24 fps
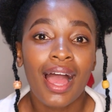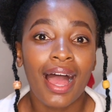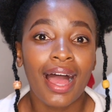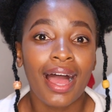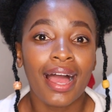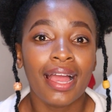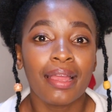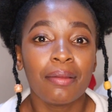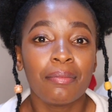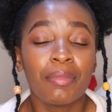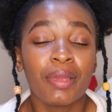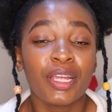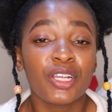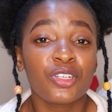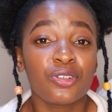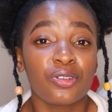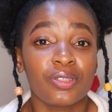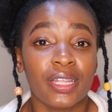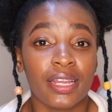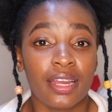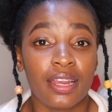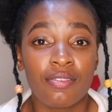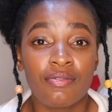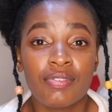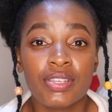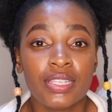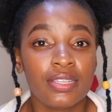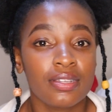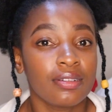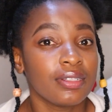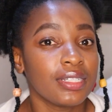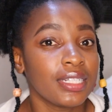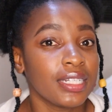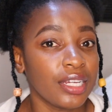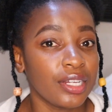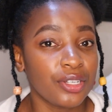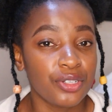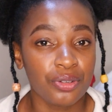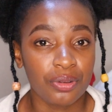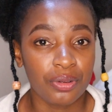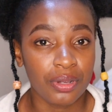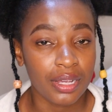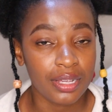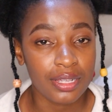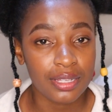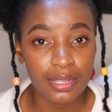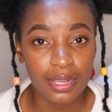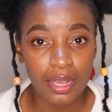I made sure that every single day
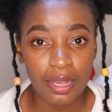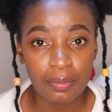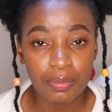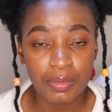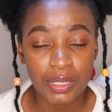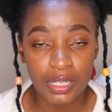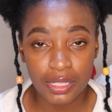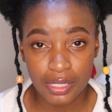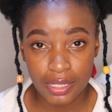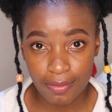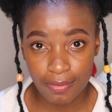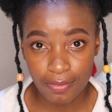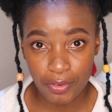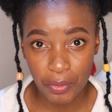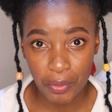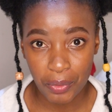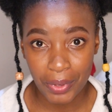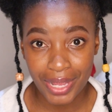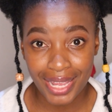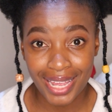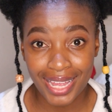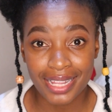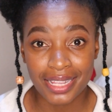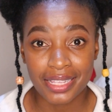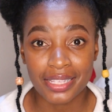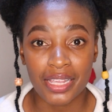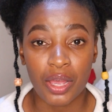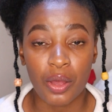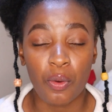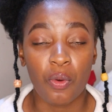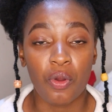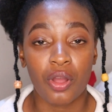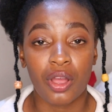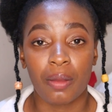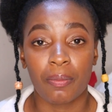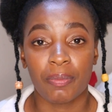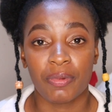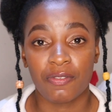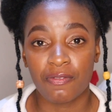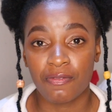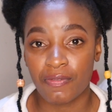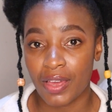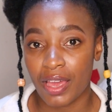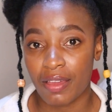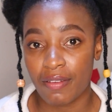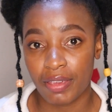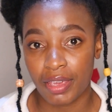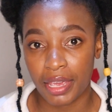during exams, except for weekends, I woke up at
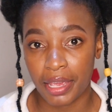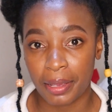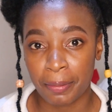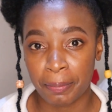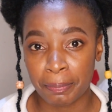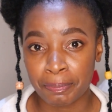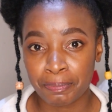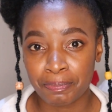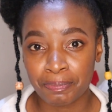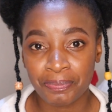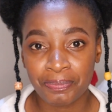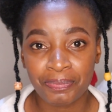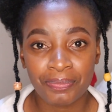5 a.m.